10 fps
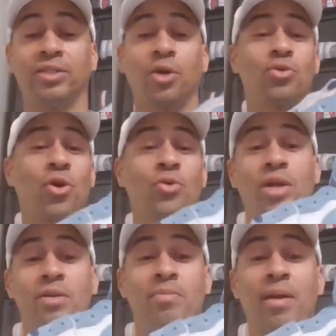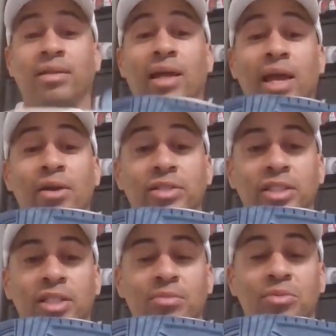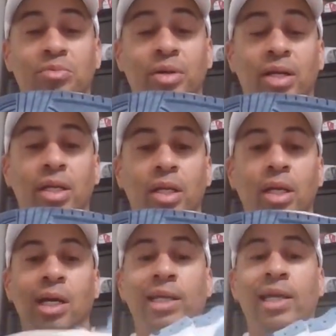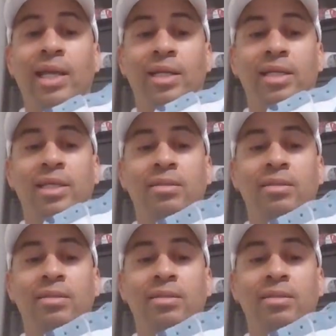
don't know nothing about the airships, but, again,